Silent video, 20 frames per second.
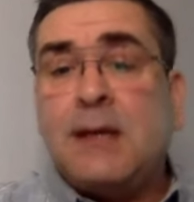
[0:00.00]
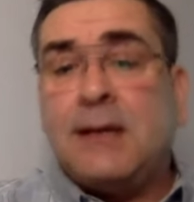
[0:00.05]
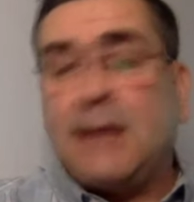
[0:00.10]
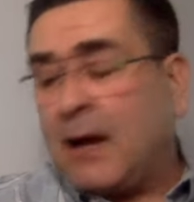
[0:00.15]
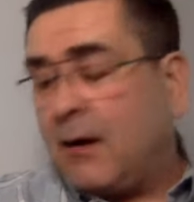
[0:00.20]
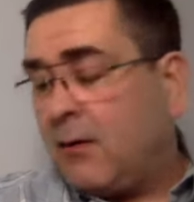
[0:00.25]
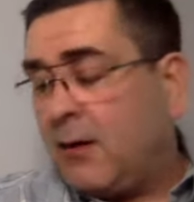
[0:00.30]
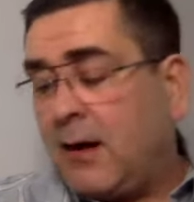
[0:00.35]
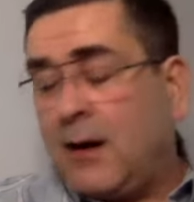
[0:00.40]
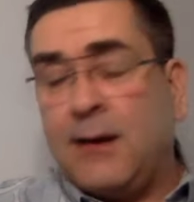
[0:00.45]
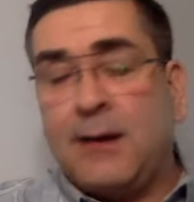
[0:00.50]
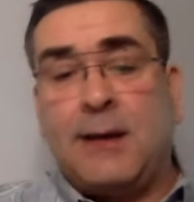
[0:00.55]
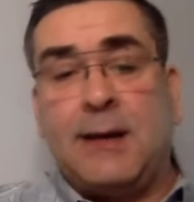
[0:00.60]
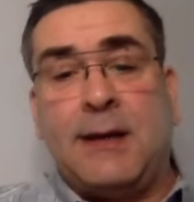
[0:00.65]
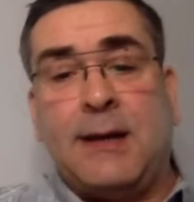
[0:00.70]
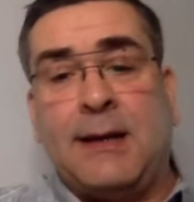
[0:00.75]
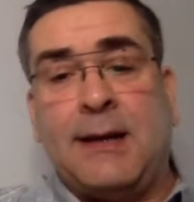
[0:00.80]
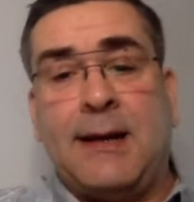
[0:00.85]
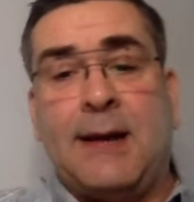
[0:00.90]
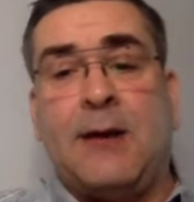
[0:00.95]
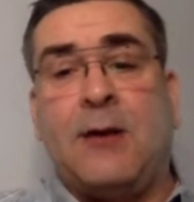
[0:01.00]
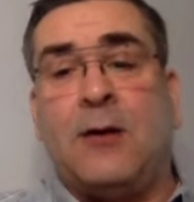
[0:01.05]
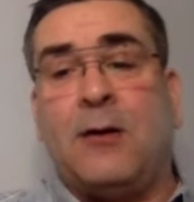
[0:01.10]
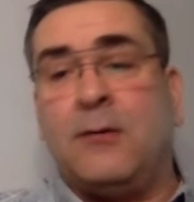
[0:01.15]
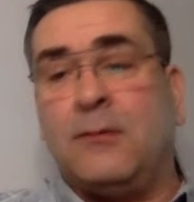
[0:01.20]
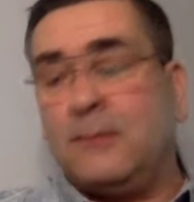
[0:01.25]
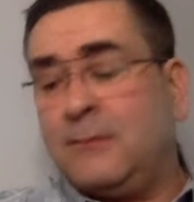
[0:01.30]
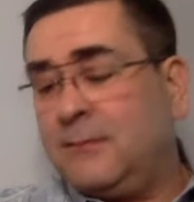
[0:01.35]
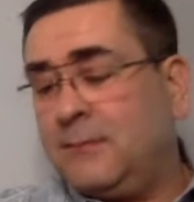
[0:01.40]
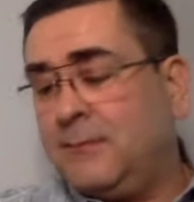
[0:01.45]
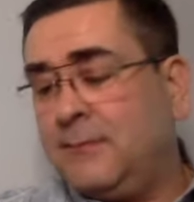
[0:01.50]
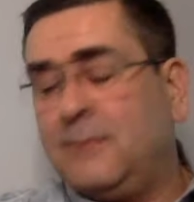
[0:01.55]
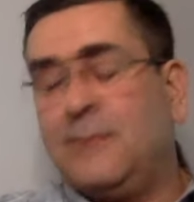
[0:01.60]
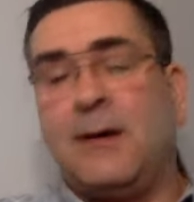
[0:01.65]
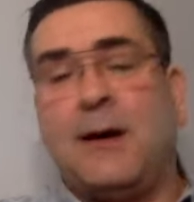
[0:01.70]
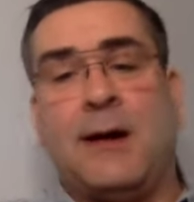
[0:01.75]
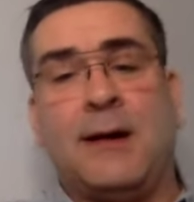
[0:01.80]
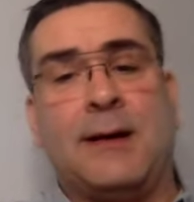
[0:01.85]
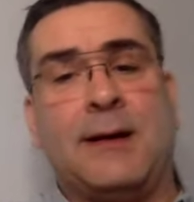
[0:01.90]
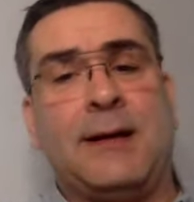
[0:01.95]
Now, I'm going to get on
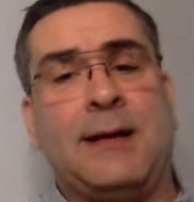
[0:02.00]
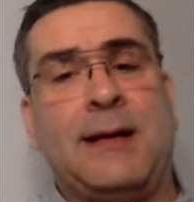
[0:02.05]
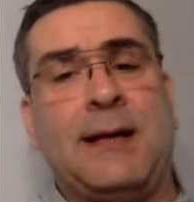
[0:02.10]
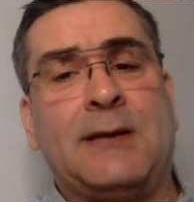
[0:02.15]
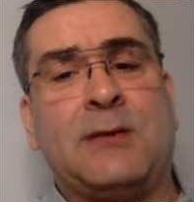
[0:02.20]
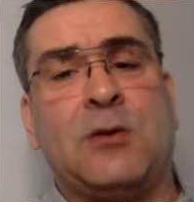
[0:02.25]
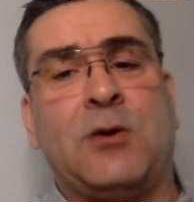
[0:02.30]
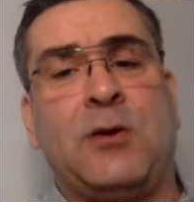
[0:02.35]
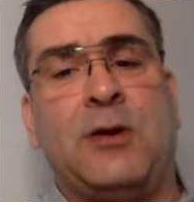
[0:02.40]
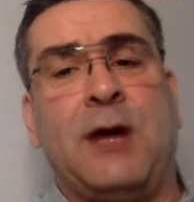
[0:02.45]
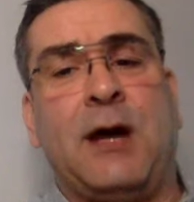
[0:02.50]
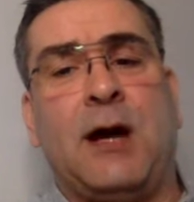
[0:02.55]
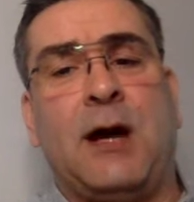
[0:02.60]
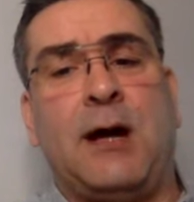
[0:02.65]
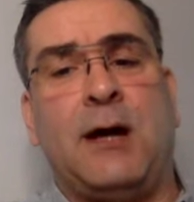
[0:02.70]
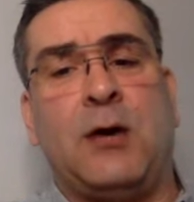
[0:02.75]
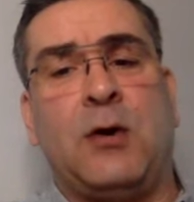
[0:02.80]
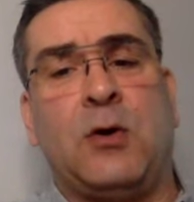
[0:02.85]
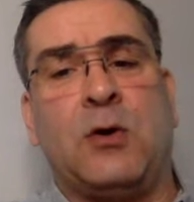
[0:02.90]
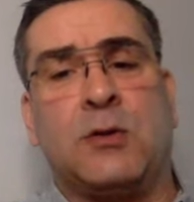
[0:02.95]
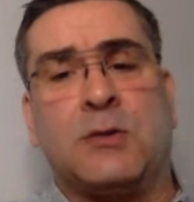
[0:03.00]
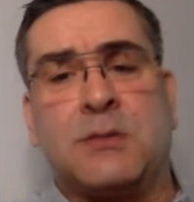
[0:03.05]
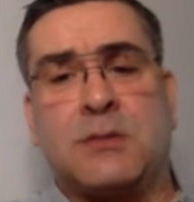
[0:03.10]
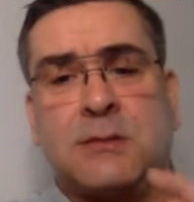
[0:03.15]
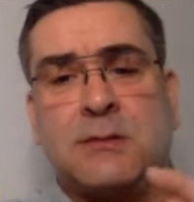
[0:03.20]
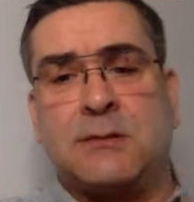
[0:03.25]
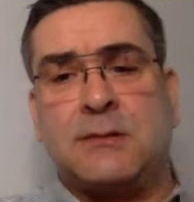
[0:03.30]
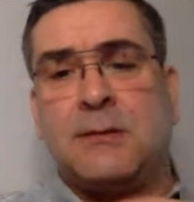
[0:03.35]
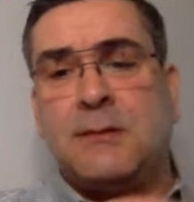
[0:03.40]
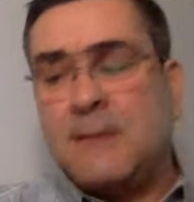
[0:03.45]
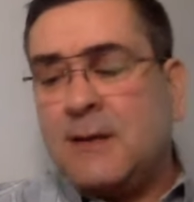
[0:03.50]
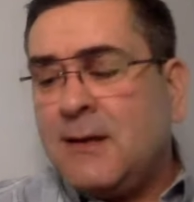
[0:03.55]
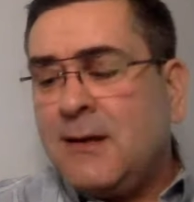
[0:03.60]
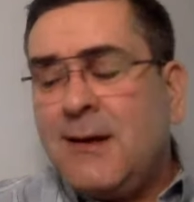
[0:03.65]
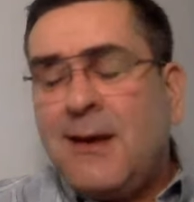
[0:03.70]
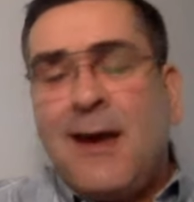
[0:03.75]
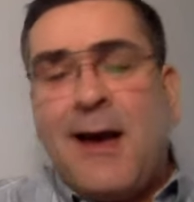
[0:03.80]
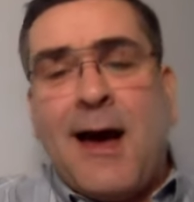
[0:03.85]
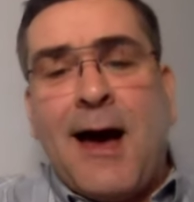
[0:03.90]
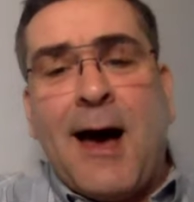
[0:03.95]
high horse.
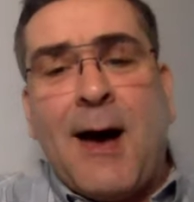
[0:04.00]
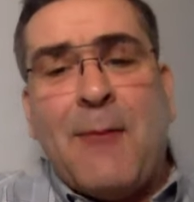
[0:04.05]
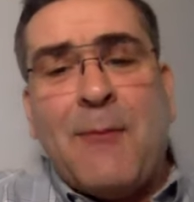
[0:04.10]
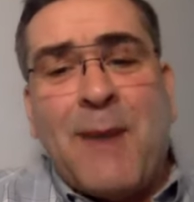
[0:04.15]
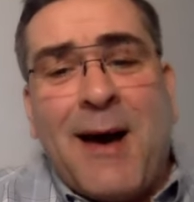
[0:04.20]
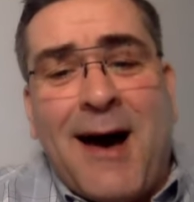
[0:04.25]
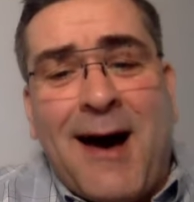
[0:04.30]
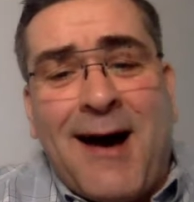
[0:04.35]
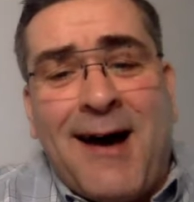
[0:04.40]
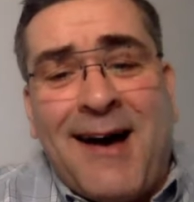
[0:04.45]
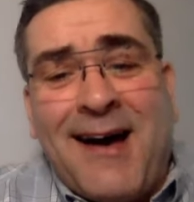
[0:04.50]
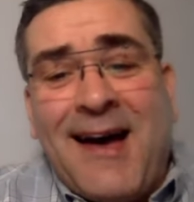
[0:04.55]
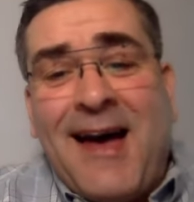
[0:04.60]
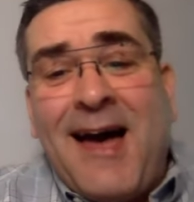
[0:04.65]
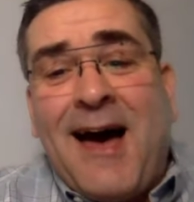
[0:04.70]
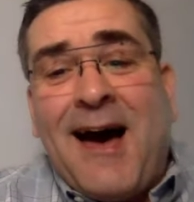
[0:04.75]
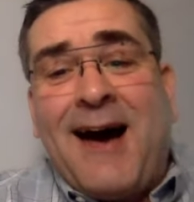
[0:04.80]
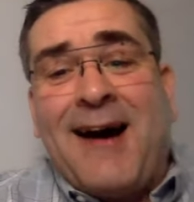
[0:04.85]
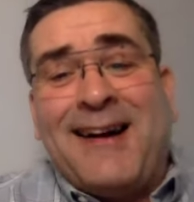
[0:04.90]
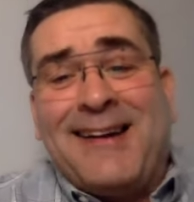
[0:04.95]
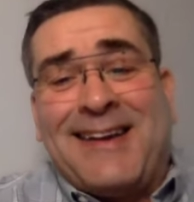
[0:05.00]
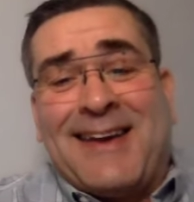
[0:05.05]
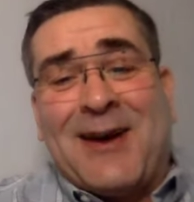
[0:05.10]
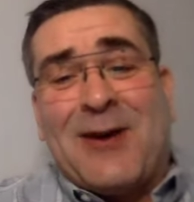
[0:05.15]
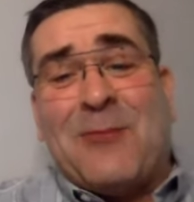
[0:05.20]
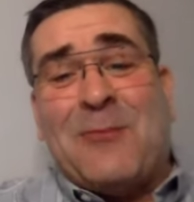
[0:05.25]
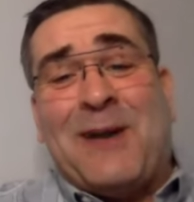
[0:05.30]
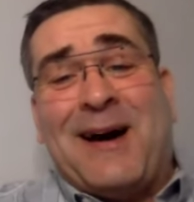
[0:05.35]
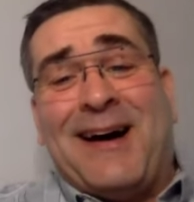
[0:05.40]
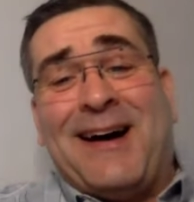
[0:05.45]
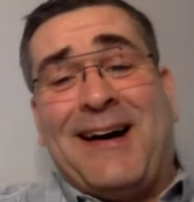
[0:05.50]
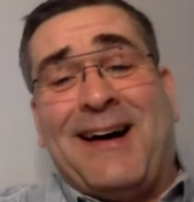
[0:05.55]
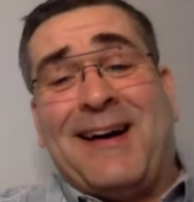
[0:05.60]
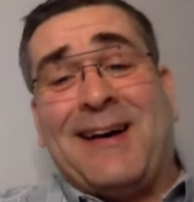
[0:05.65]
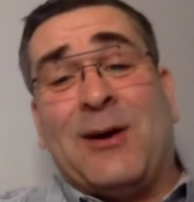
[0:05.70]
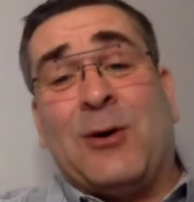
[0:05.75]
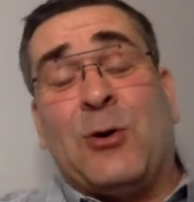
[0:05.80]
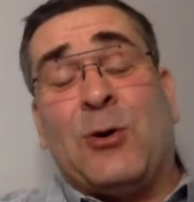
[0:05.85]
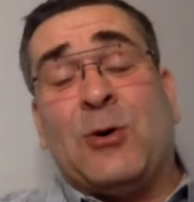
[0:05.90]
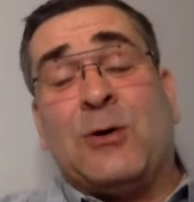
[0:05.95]
I get on my
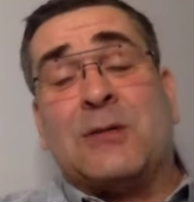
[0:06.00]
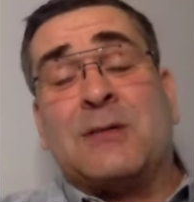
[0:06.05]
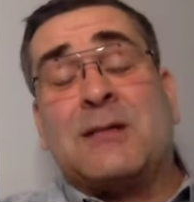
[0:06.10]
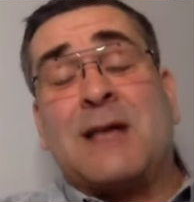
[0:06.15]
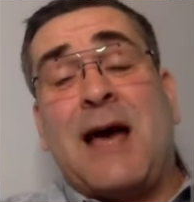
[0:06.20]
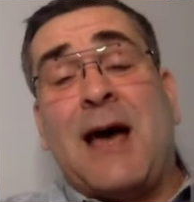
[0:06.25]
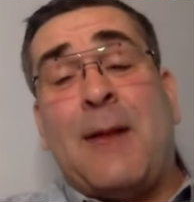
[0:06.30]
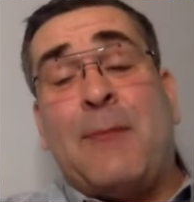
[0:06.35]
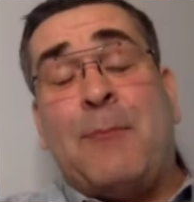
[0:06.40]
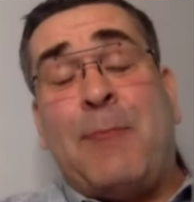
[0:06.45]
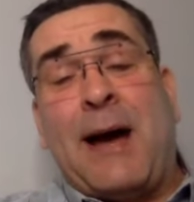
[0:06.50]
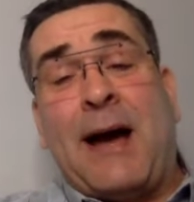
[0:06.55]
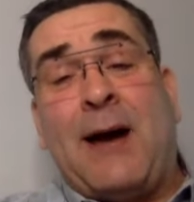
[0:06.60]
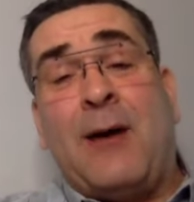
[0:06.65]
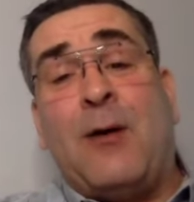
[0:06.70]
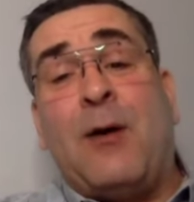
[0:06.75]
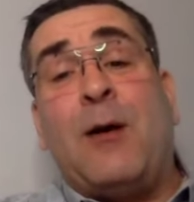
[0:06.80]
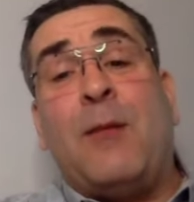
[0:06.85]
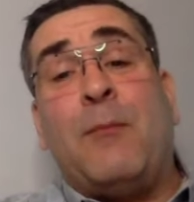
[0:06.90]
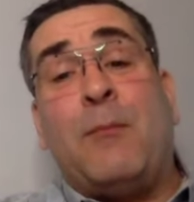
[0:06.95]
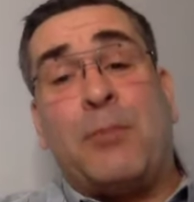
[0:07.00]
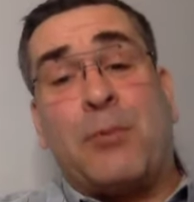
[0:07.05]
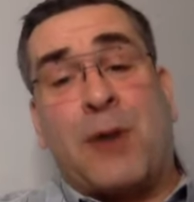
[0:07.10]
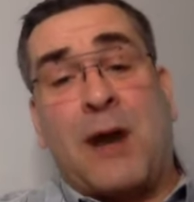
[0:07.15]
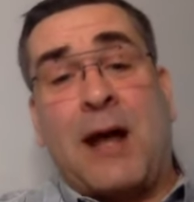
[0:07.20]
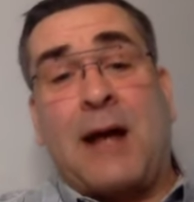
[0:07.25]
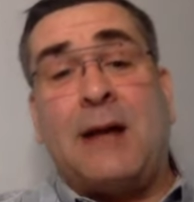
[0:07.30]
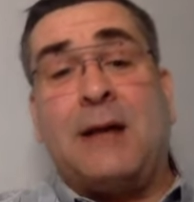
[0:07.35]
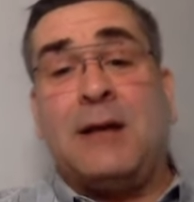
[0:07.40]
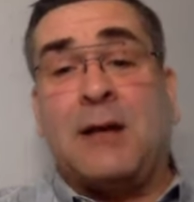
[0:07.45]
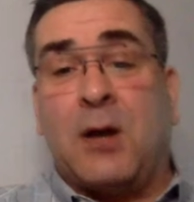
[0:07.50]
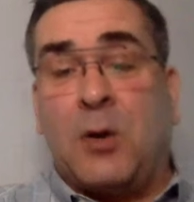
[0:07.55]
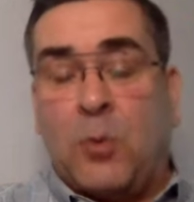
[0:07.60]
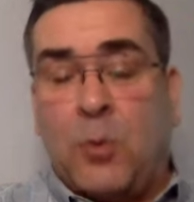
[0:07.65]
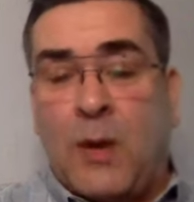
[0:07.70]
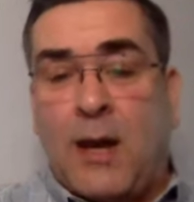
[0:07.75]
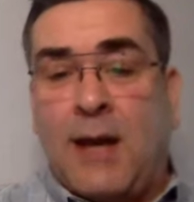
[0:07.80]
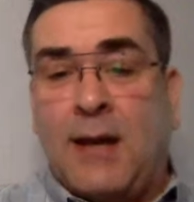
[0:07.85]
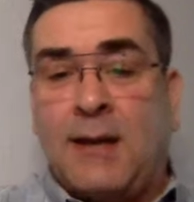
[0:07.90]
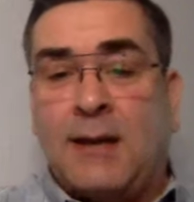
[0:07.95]
high horse about brand
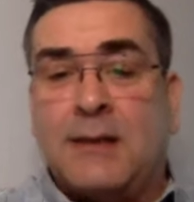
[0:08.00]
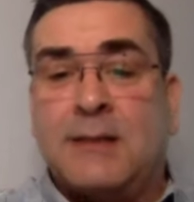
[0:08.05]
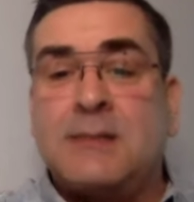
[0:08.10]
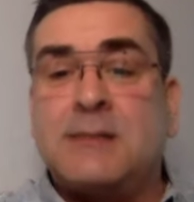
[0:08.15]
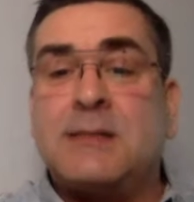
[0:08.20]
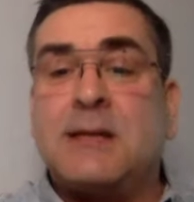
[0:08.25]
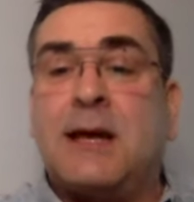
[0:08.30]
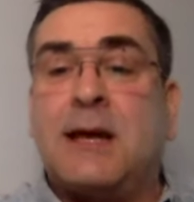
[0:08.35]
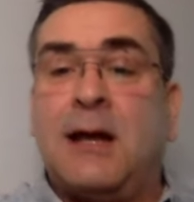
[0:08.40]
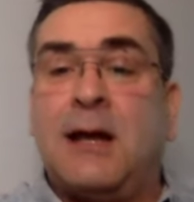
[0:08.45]
awareness.